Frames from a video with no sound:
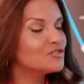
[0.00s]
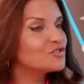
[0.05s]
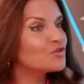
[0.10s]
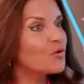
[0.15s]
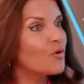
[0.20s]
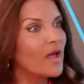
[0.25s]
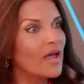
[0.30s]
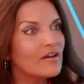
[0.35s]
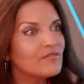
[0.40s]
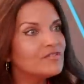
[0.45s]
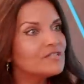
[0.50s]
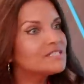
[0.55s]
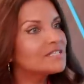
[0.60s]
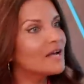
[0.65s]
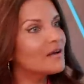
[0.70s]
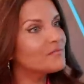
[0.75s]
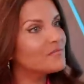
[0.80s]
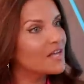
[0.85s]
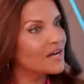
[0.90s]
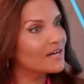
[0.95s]
So every
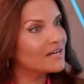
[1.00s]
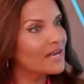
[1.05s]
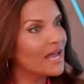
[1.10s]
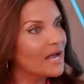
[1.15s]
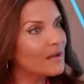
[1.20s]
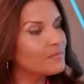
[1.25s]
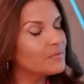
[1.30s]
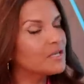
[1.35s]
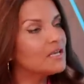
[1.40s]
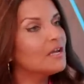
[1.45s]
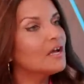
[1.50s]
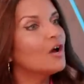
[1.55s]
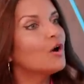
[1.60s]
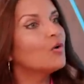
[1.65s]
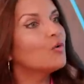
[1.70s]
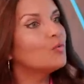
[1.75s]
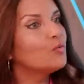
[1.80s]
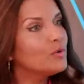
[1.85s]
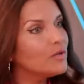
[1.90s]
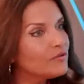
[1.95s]
time they're unhappy,
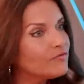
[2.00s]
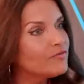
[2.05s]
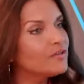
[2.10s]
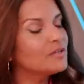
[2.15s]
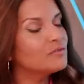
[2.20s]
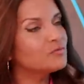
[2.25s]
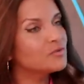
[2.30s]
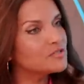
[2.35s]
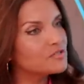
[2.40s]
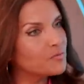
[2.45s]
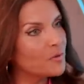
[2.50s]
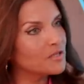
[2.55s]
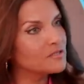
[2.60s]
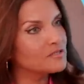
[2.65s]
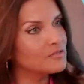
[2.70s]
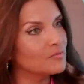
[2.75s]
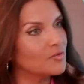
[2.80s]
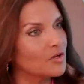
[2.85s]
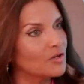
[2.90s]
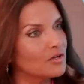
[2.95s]
we feel
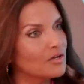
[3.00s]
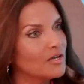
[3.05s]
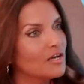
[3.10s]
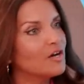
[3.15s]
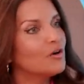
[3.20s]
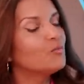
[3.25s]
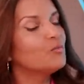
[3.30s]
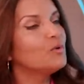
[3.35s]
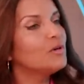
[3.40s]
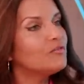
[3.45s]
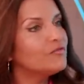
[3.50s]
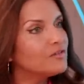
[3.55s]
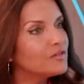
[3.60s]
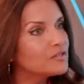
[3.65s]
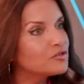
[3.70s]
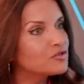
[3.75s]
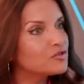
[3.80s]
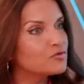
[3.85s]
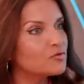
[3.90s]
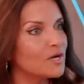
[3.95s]
responsible. We
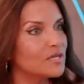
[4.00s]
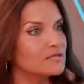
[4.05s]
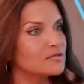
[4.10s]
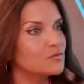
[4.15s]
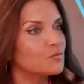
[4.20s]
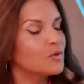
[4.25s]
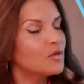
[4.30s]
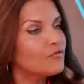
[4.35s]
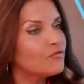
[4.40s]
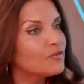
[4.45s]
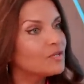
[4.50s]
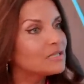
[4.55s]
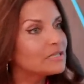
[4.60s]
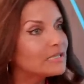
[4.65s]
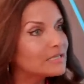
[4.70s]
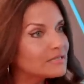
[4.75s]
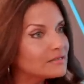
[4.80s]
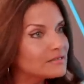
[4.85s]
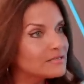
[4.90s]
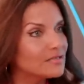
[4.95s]
feel stressed. We feel
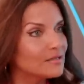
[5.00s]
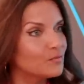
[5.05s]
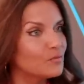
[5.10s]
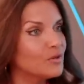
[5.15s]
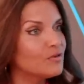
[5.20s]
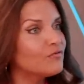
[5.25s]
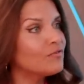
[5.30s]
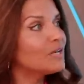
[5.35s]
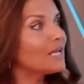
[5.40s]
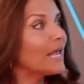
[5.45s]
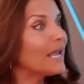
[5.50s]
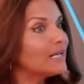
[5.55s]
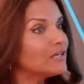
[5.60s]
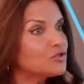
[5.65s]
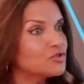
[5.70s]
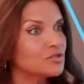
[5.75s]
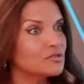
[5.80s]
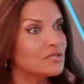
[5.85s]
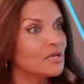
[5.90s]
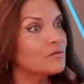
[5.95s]
guilty. We feel
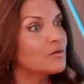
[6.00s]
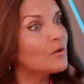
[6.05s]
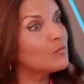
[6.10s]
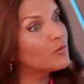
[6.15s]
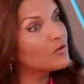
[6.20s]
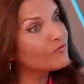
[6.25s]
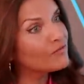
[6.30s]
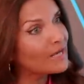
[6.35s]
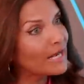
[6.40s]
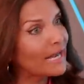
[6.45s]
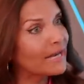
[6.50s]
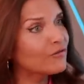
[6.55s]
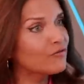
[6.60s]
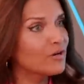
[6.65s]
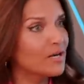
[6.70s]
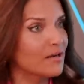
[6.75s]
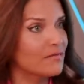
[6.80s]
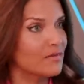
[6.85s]
anxious. And then we feel angry